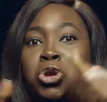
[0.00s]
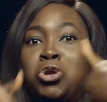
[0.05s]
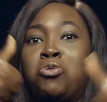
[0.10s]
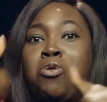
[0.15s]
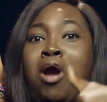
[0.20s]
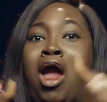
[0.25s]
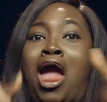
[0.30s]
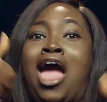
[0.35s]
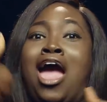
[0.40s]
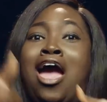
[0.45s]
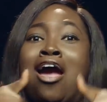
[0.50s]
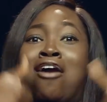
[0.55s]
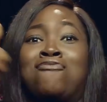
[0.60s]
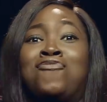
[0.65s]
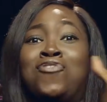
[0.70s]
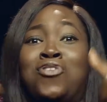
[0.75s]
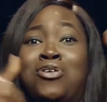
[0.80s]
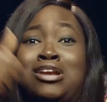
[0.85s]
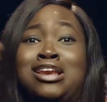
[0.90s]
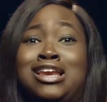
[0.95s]

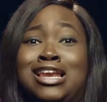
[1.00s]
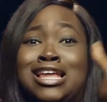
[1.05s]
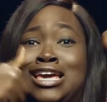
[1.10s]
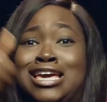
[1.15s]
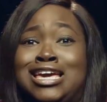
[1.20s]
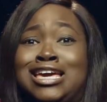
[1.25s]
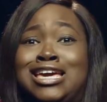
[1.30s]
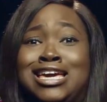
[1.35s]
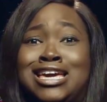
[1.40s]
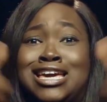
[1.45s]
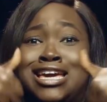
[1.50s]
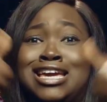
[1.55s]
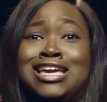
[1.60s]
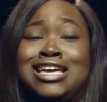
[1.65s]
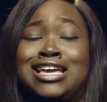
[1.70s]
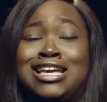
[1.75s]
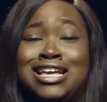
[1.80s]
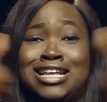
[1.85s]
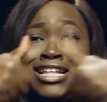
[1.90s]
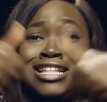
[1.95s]

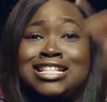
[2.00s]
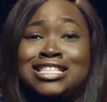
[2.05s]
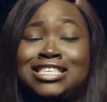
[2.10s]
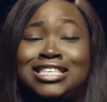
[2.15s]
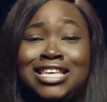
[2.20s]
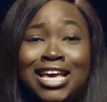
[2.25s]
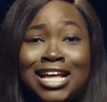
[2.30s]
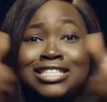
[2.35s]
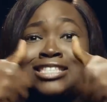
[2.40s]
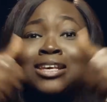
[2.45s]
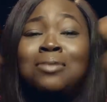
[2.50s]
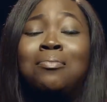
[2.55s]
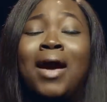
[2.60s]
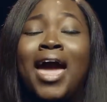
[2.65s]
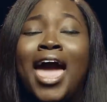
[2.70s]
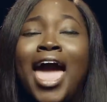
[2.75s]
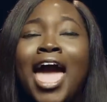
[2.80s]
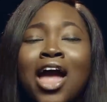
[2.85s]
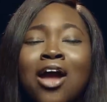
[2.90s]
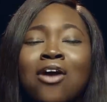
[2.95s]
traveling to get some
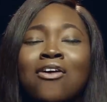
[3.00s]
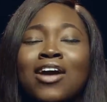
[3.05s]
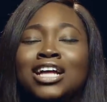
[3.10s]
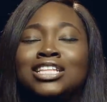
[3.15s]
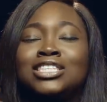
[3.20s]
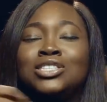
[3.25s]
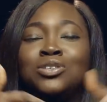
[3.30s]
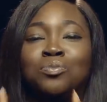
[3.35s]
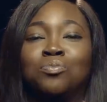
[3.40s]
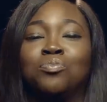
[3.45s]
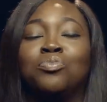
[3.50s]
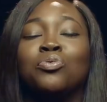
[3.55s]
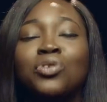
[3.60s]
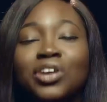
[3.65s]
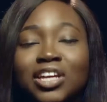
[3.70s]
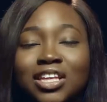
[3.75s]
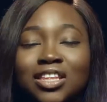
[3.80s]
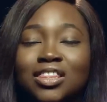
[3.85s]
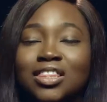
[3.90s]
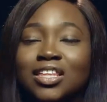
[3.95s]
air and to
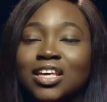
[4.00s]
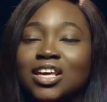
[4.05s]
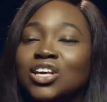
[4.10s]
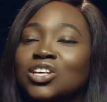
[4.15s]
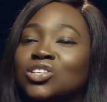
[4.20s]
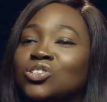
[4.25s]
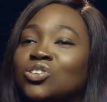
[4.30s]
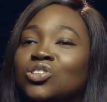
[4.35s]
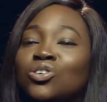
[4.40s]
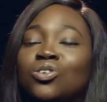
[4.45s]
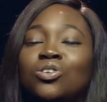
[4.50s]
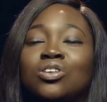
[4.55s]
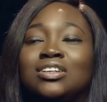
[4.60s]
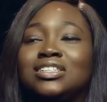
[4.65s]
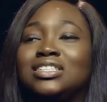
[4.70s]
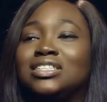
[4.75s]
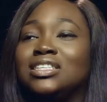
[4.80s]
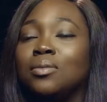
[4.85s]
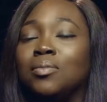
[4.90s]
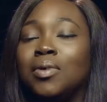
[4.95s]
breathe. So the whole
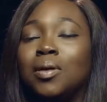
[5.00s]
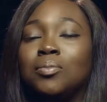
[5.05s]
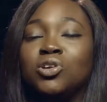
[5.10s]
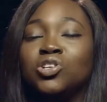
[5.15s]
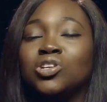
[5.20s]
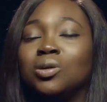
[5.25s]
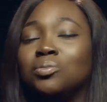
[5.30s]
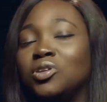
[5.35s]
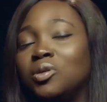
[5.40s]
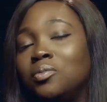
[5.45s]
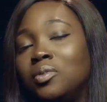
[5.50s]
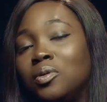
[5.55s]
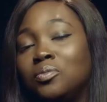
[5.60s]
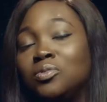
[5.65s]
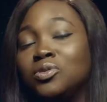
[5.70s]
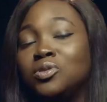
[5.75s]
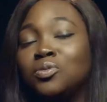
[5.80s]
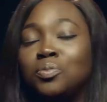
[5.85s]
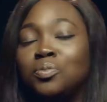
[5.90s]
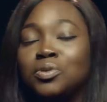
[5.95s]
of December, I'm not sure I'm going to be
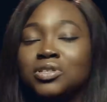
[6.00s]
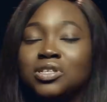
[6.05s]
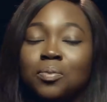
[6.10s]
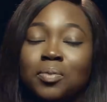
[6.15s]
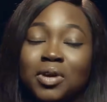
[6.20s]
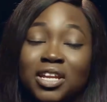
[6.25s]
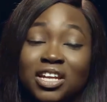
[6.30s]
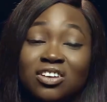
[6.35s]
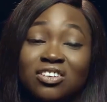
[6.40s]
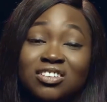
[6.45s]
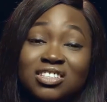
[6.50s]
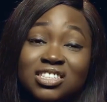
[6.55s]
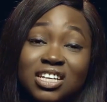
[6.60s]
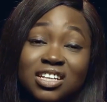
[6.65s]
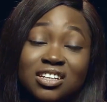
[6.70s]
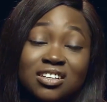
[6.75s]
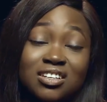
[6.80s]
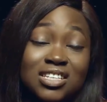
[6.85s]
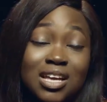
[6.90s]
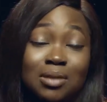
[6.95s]
able to put up any
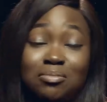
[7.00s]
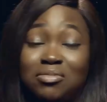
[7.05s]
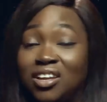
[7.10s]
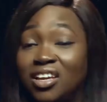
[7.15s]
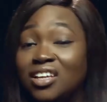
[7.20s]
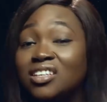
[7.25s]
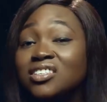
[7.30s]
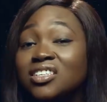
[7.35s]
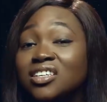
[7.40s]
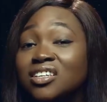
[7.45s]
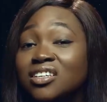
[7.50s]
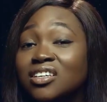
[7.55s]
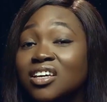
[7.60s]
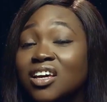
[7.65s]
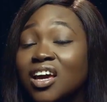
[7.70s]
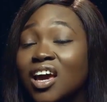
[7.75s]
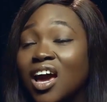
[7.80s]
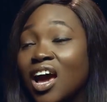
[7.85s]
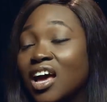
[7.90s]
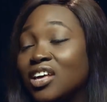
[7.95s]
content because I'm lazy.
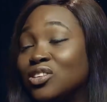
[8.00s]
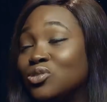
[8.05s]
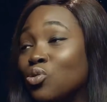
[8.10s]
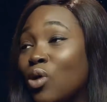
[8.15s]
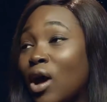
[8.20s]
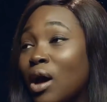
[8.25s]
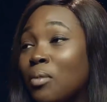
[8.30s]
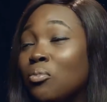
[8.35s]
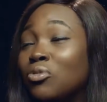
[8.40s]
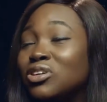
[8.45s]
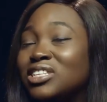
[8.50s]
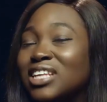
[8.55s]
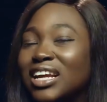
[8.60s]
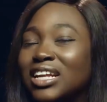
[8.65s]
So I most